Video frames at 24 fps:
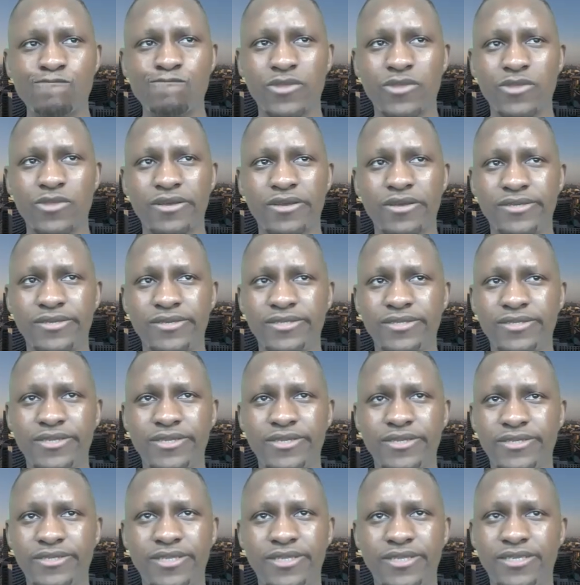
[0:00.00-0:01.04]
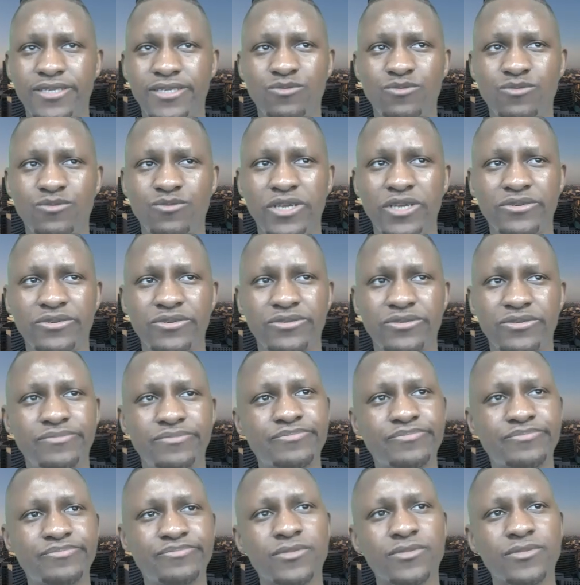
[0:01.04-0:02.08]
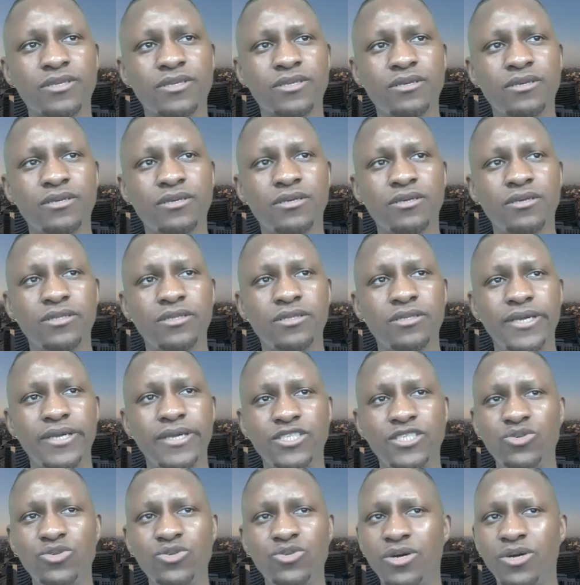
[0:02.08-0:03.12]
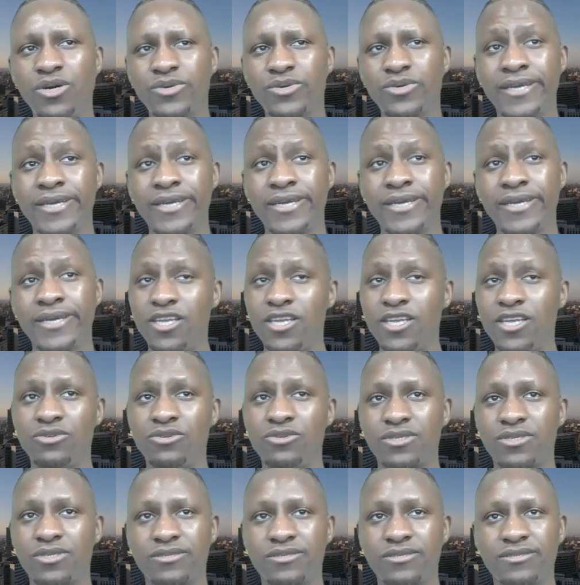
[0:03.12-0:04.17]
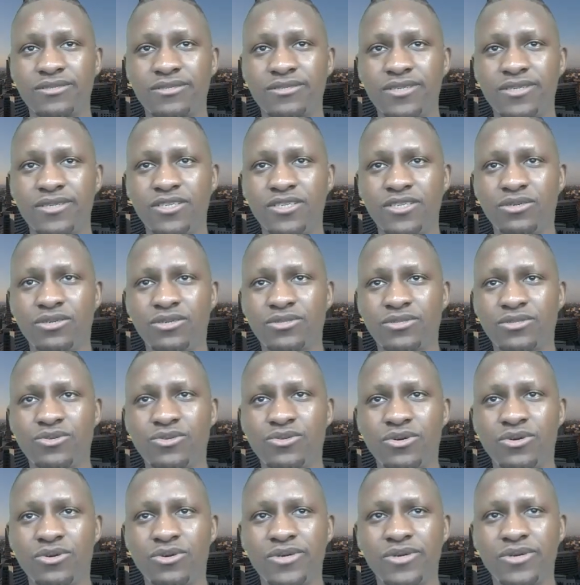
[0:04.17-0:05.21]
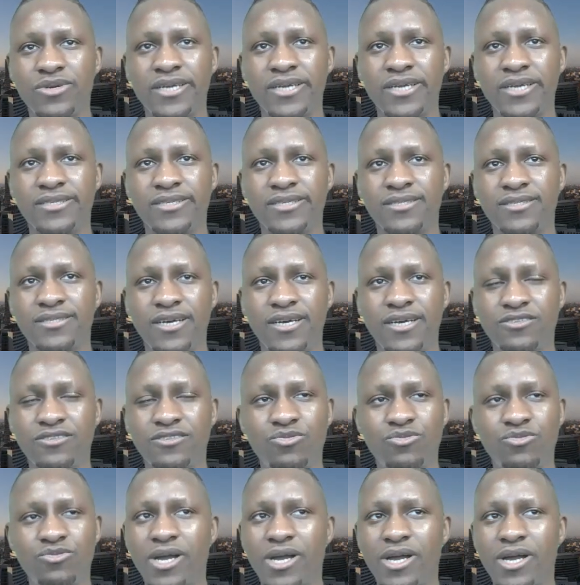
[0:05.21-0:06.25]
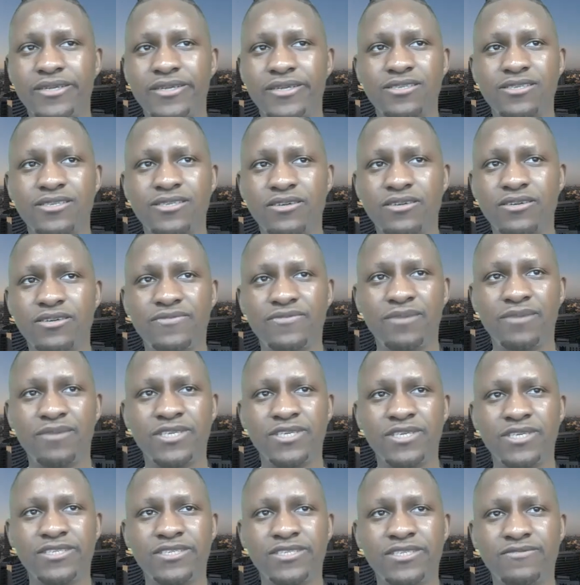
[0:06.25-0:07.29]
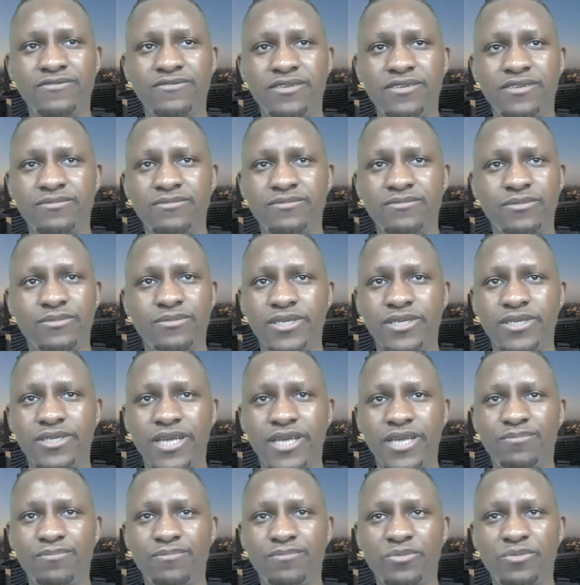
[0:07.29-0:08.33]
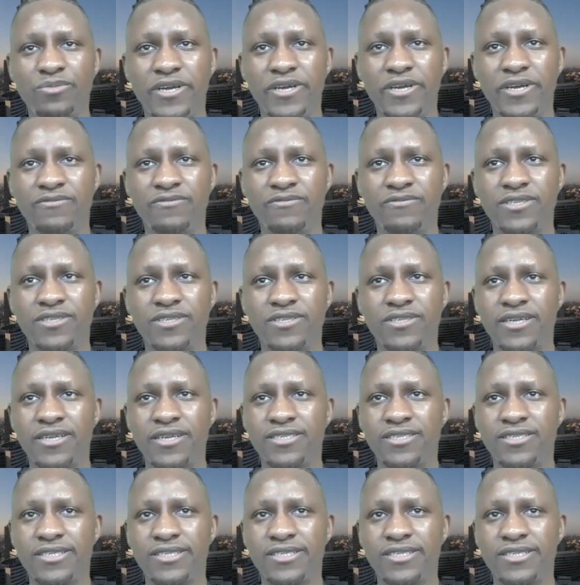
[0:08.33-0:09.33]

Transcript: That's weird. They do okay. They don't do okay. I don't know why they're starting families. They're not prepared for this kind of shit.